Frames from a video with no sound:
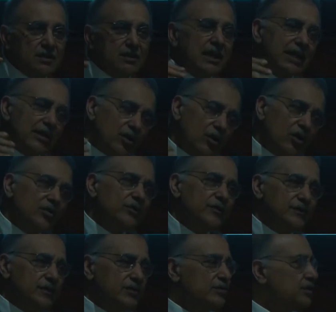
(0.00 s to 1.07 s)
that harm
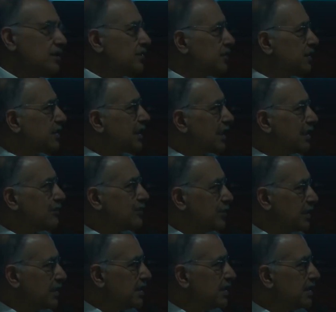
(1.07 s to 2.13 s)
of the treatment can
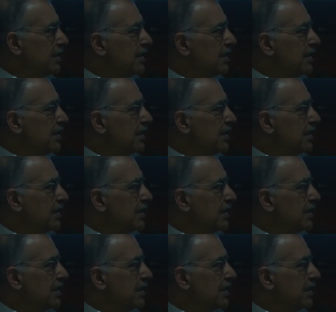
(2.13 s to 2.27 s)
be